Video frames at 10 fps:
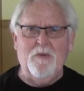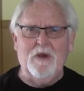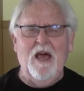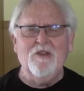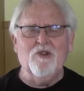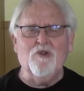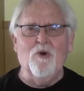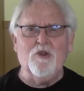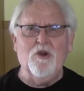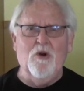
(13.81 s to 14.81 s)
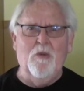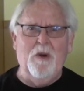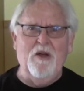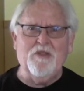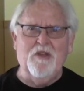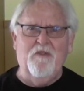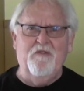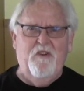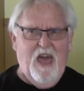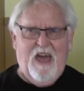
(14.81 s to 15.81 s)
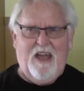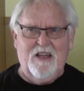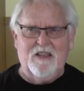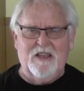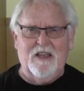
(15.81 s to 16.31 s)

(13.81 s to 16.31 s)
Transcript: would like to talk to you about the fact